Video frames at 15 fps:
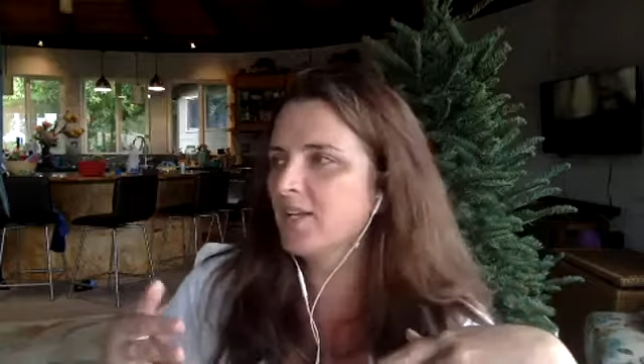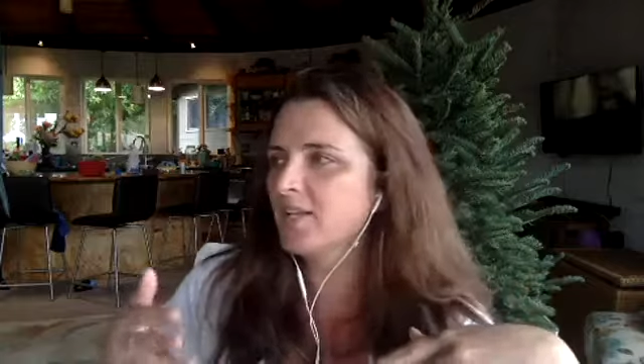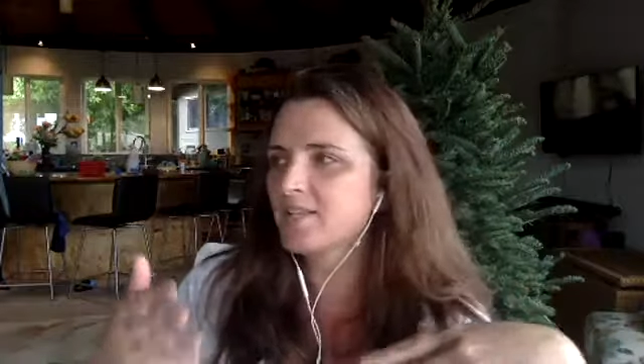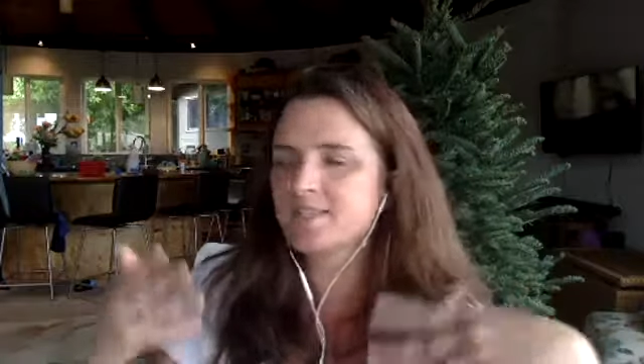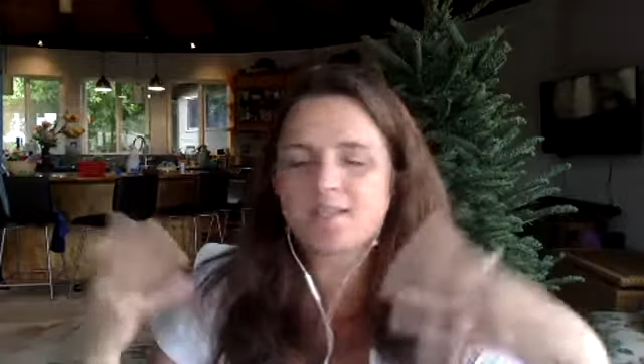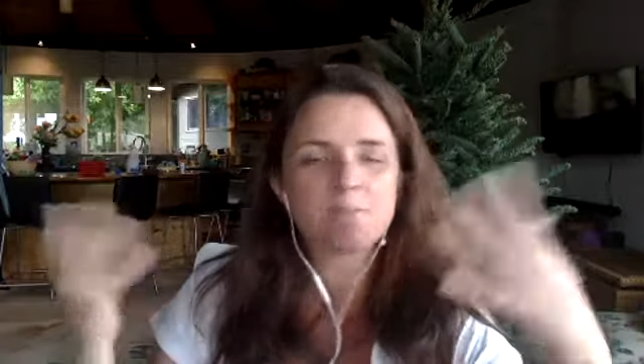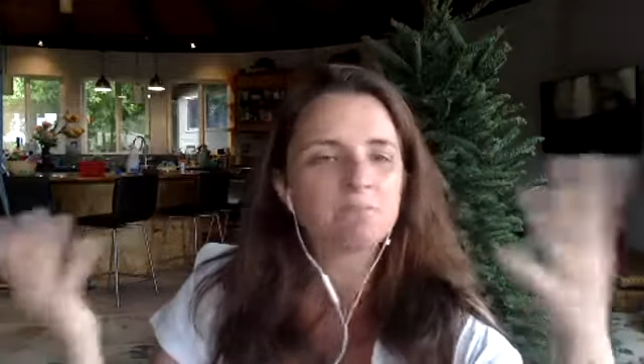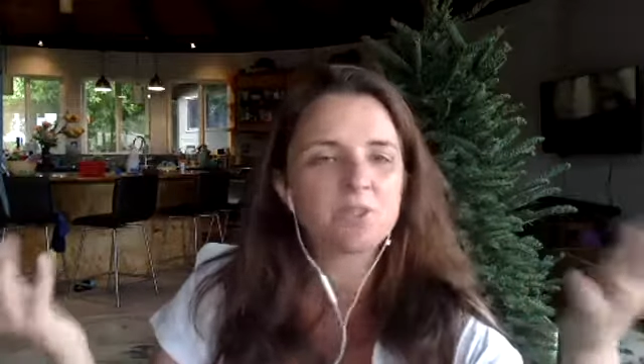
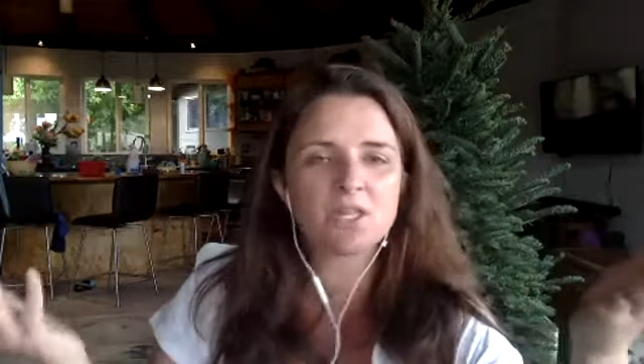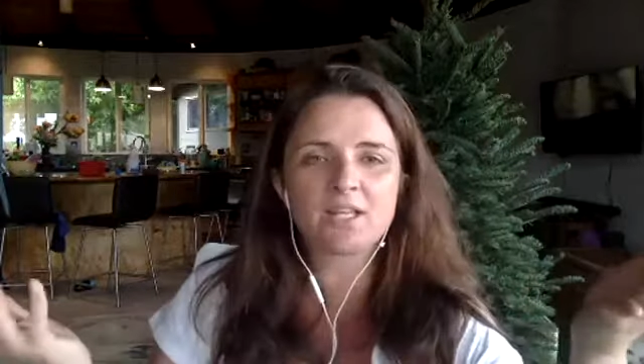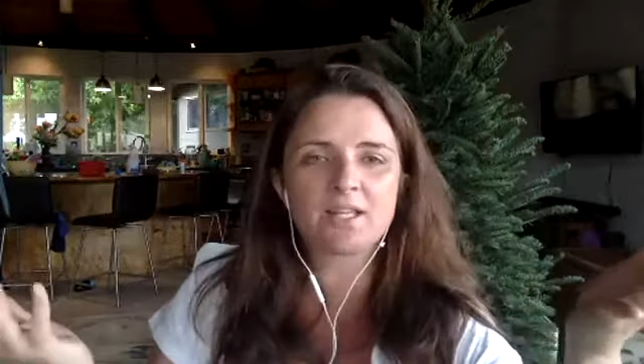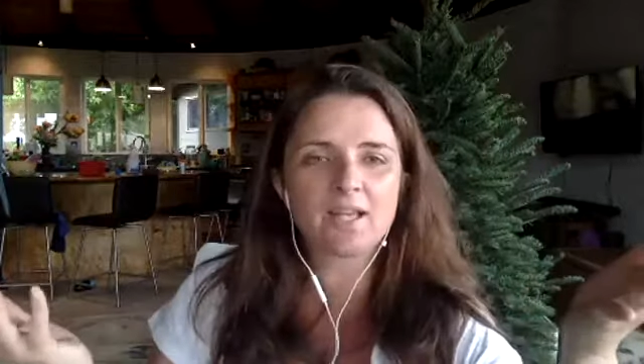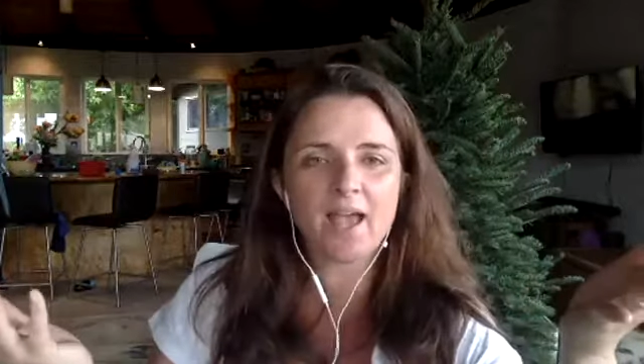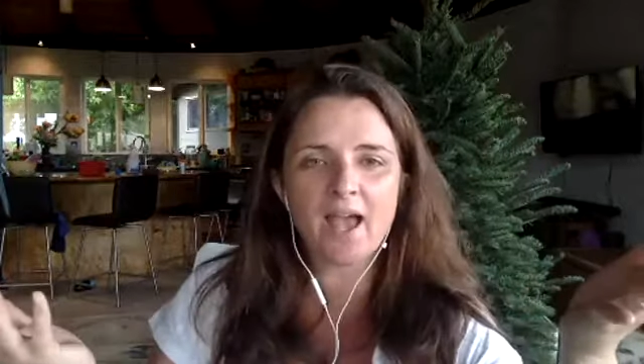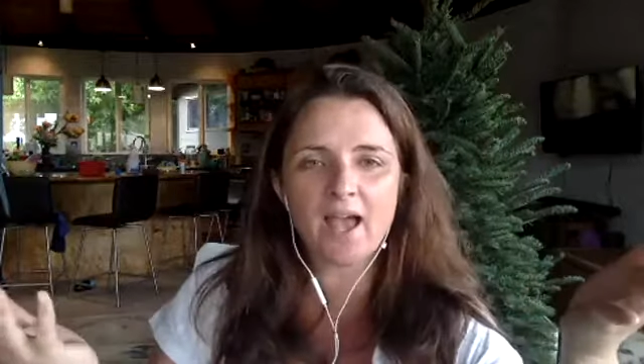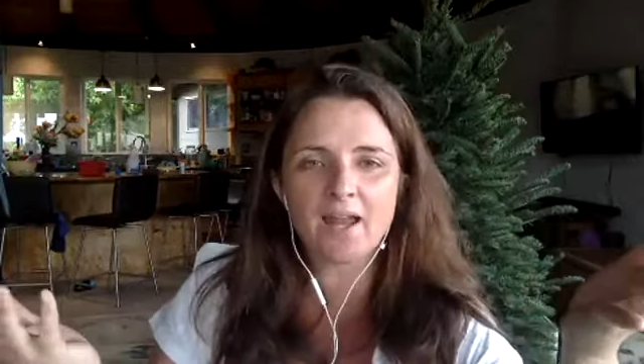
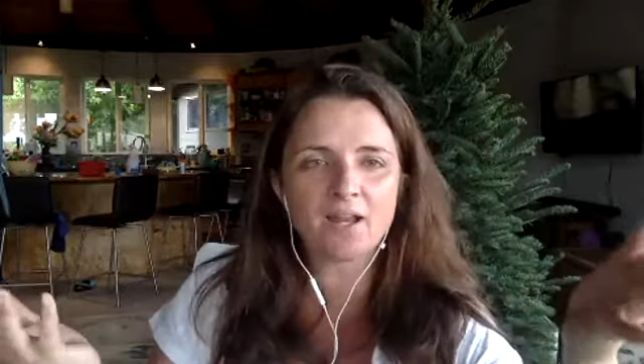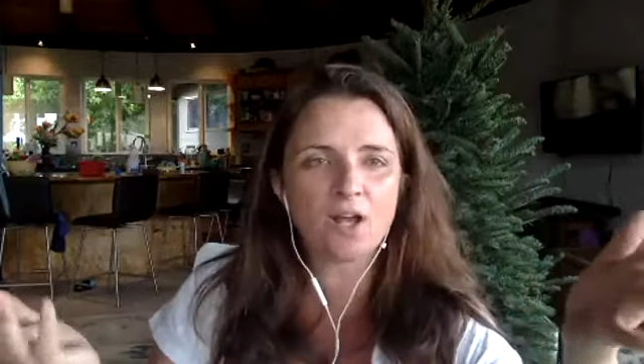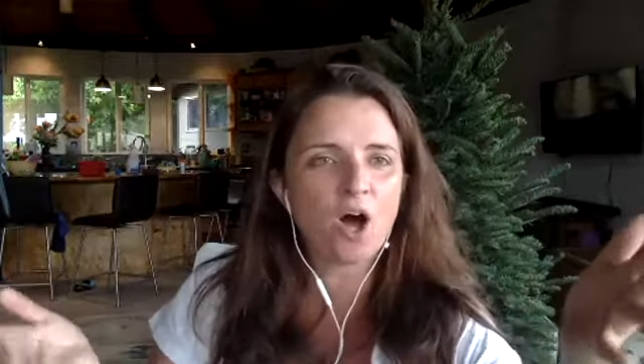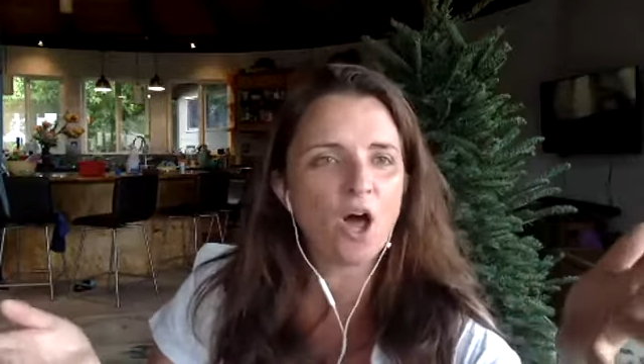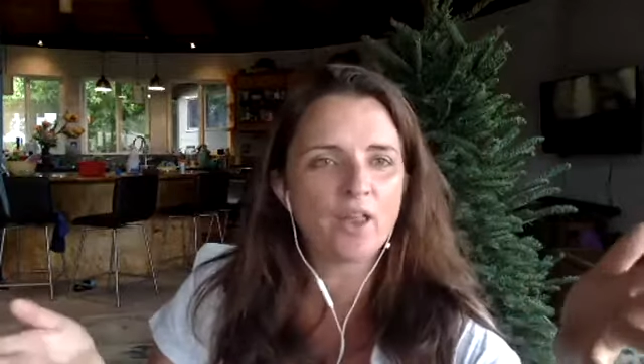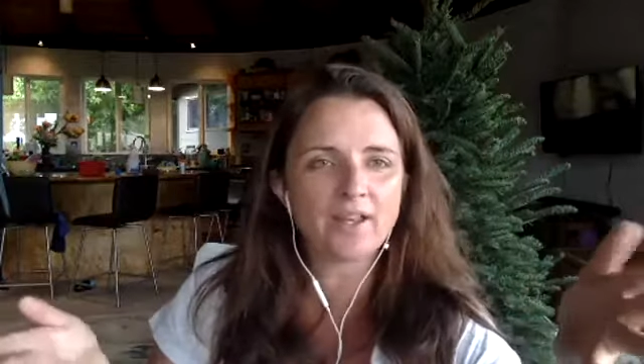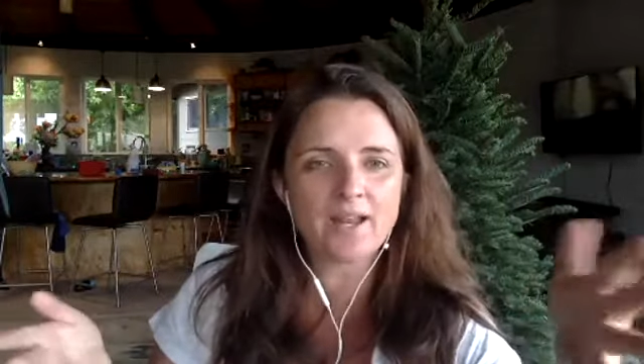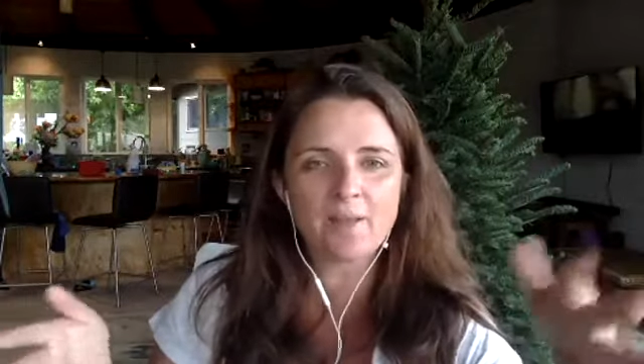something at a
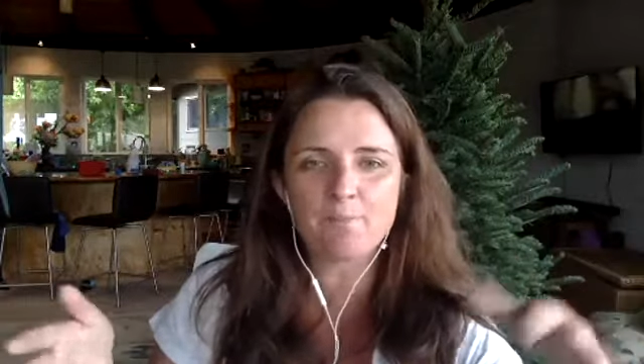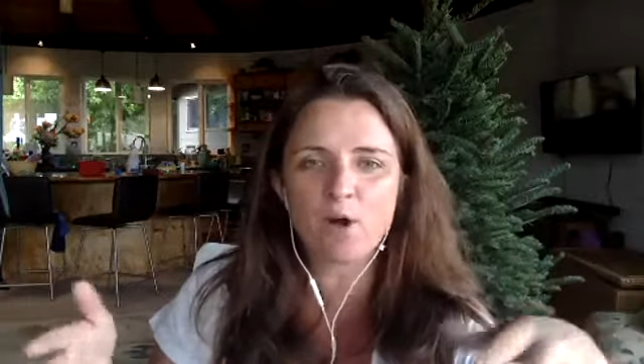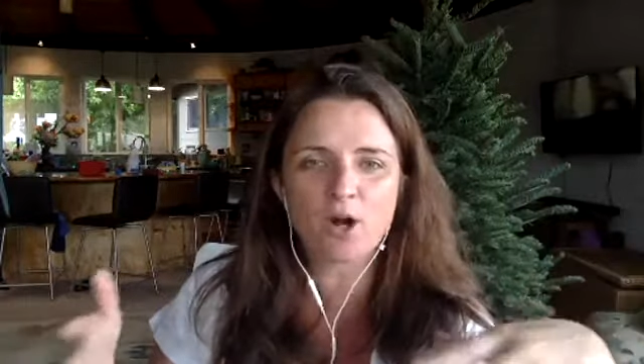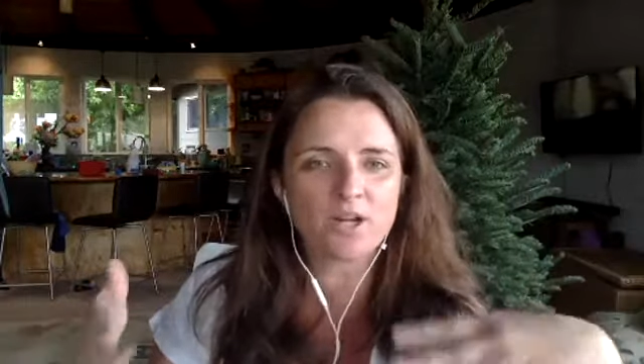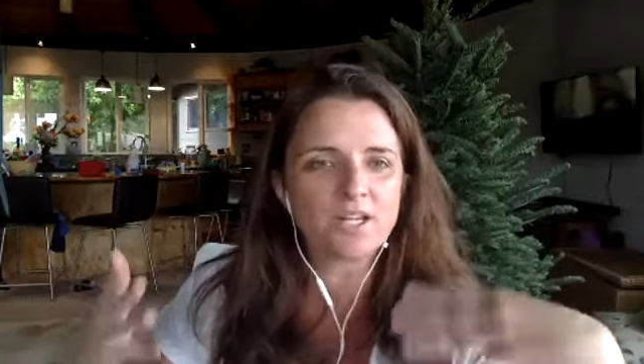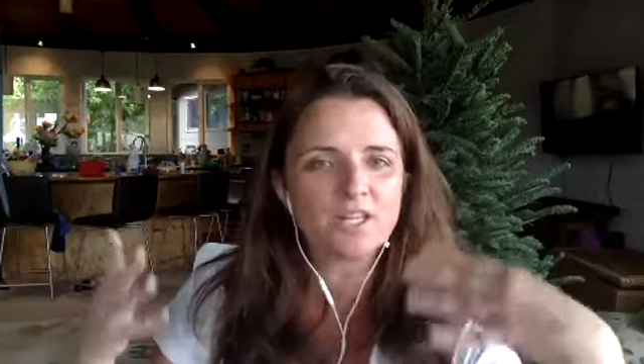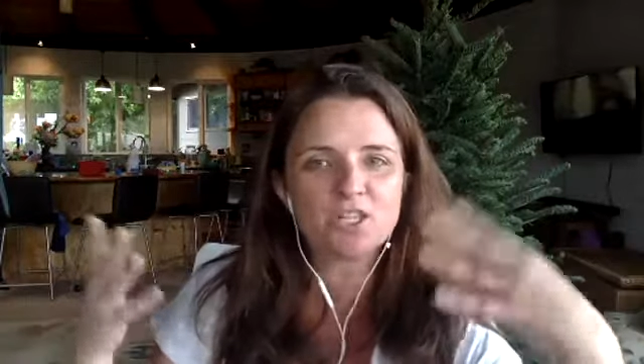holiday party,